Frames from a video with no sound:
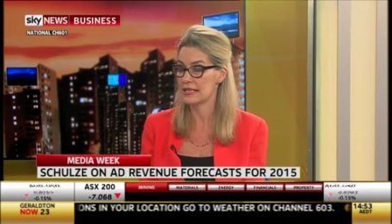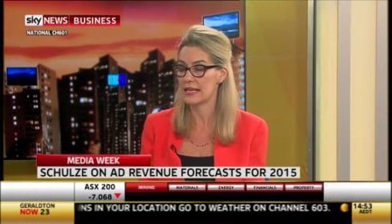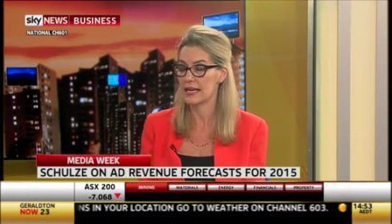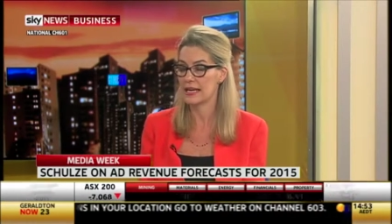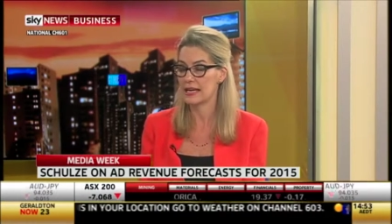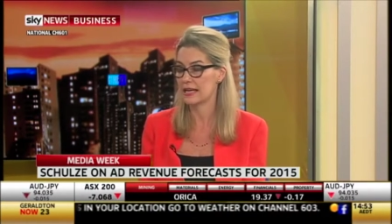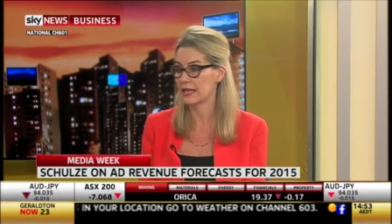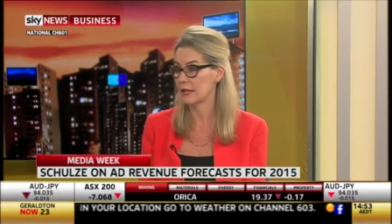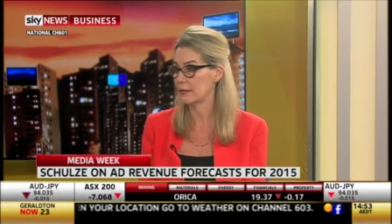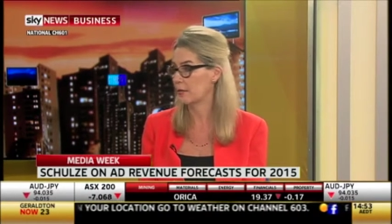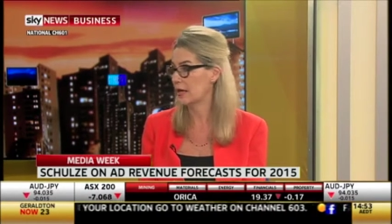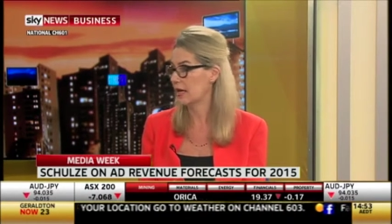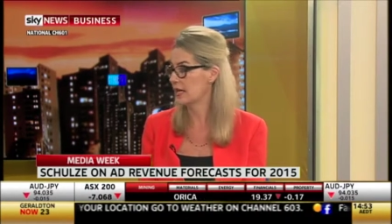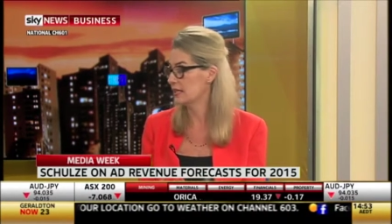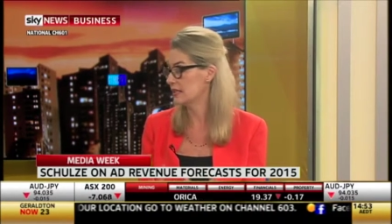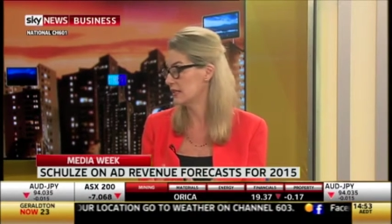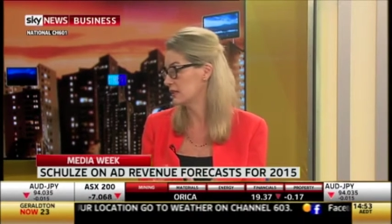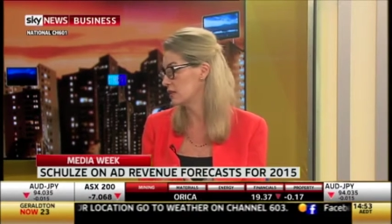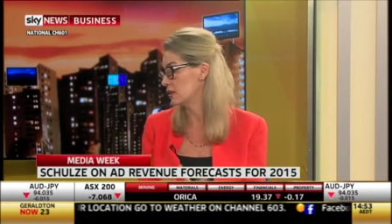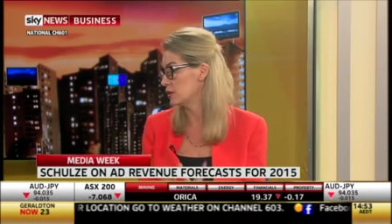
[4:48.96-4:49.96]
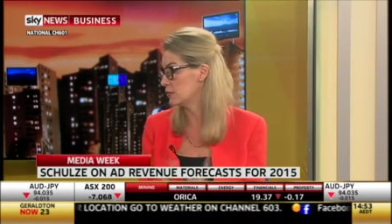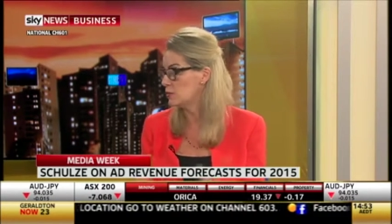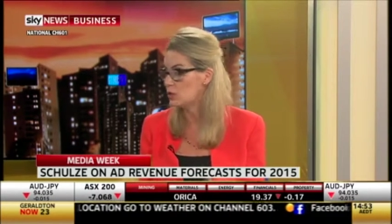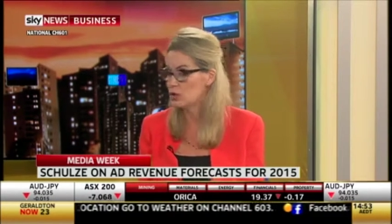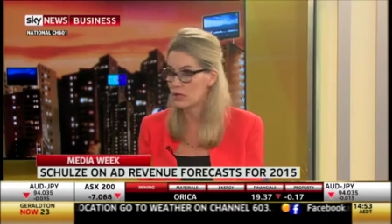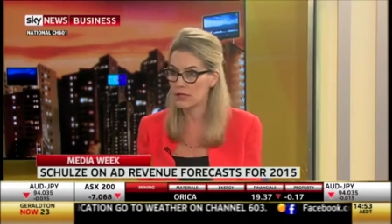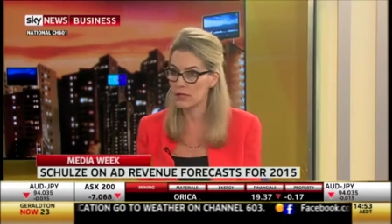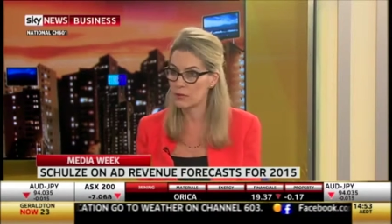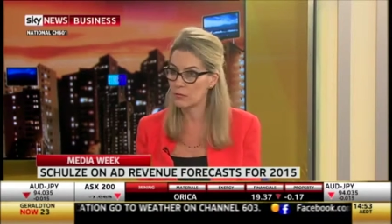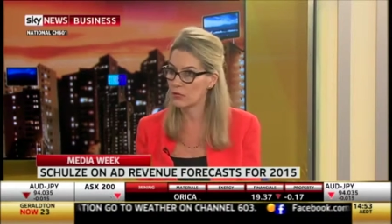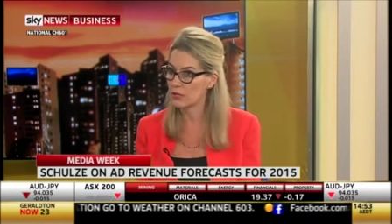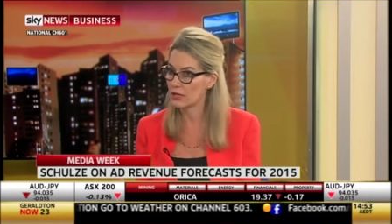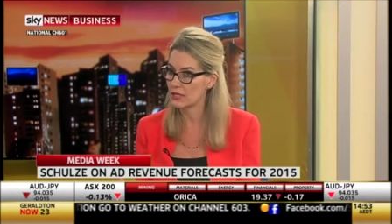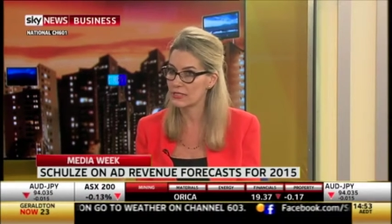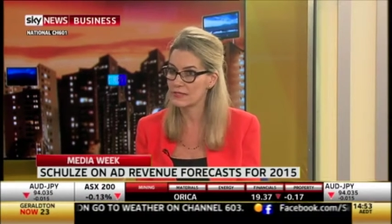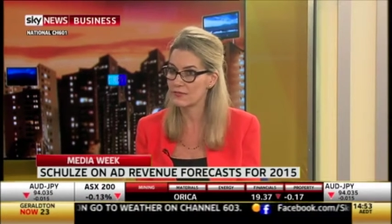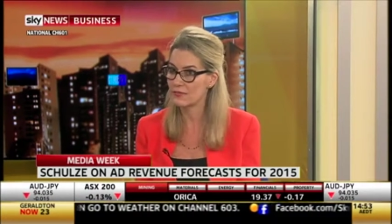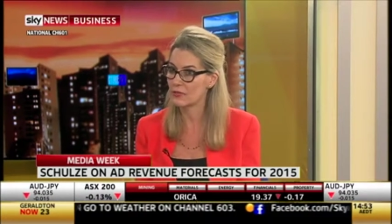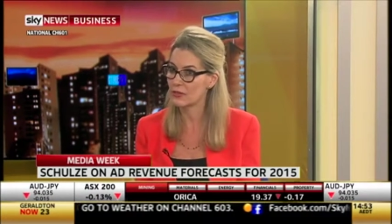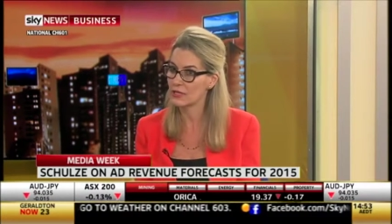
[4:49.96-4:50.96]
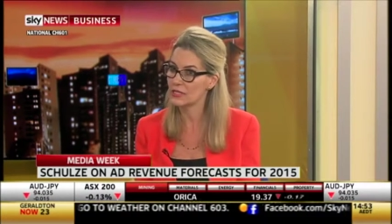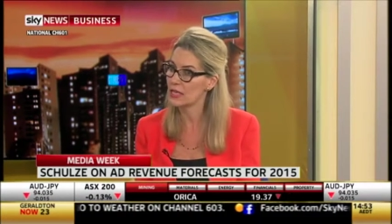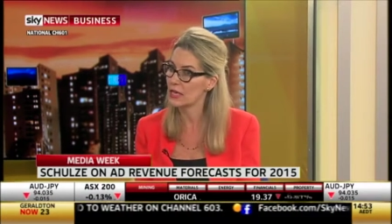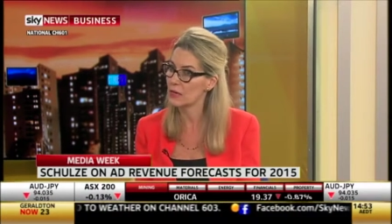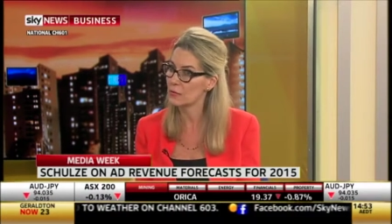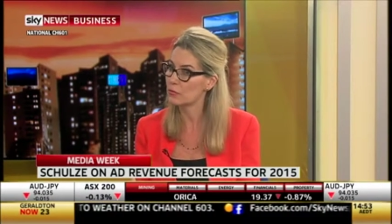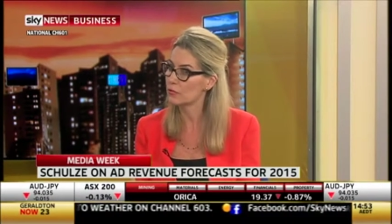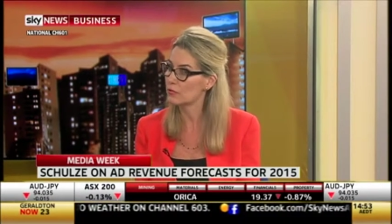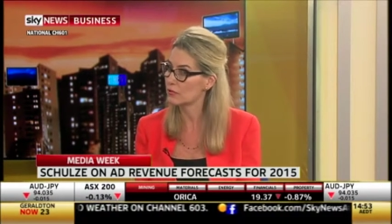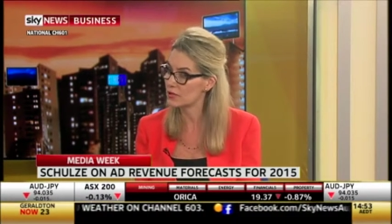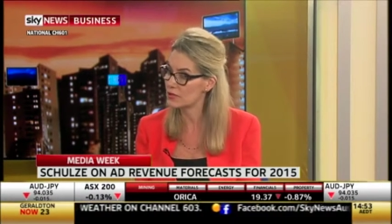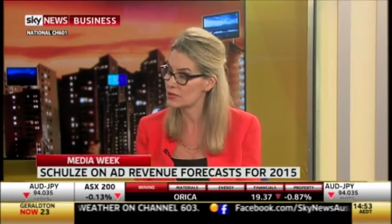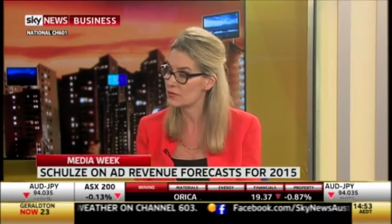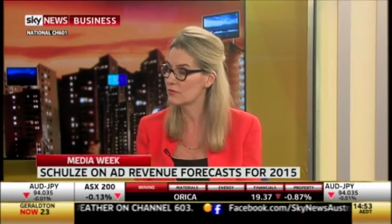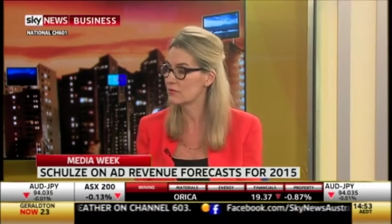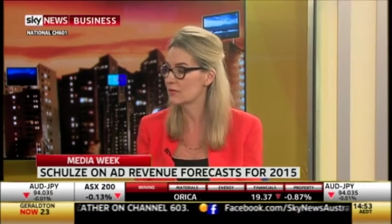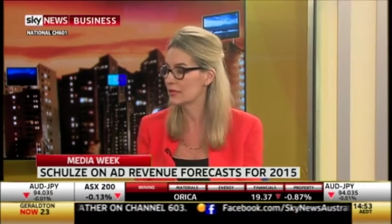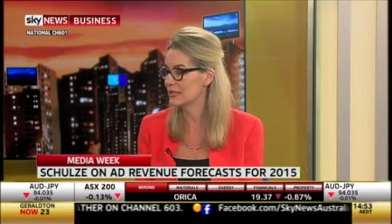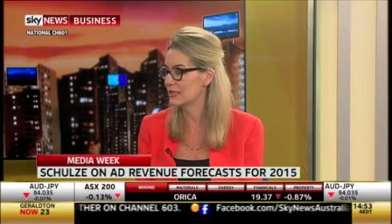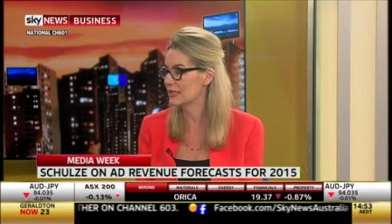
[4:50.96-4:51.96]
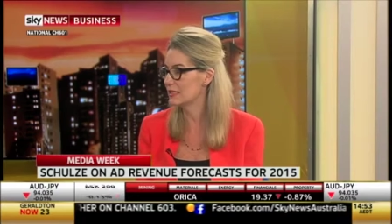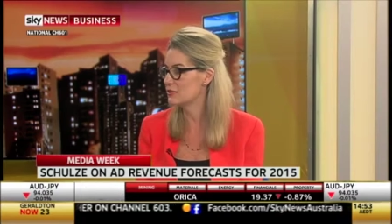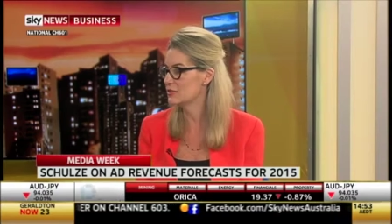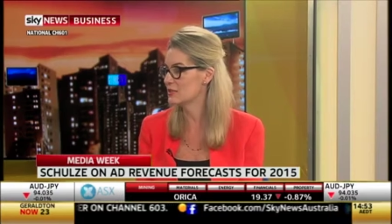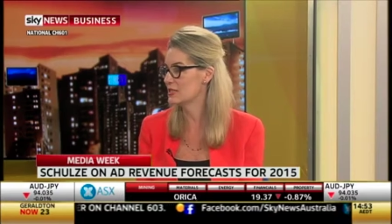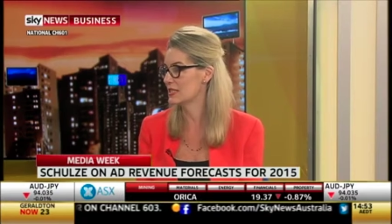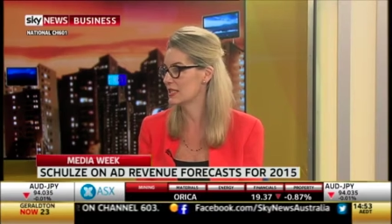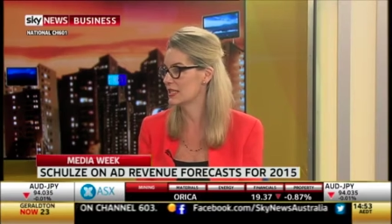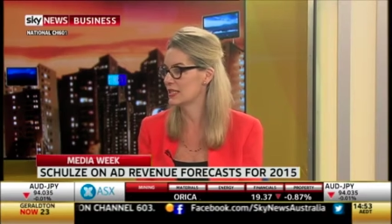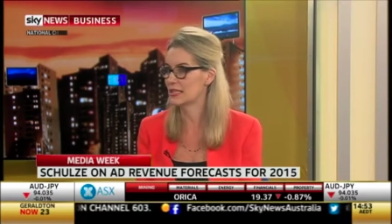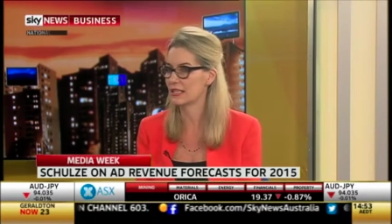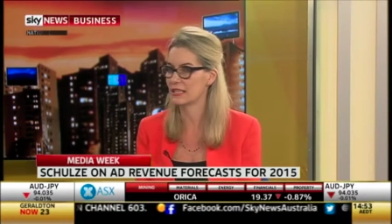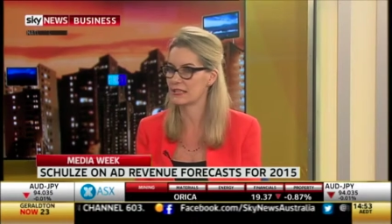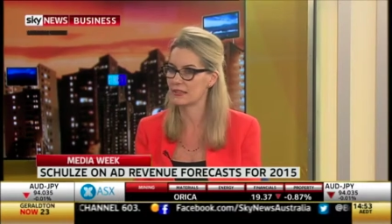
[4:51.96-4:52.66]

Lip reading: and in community press, for example. It's really interesting.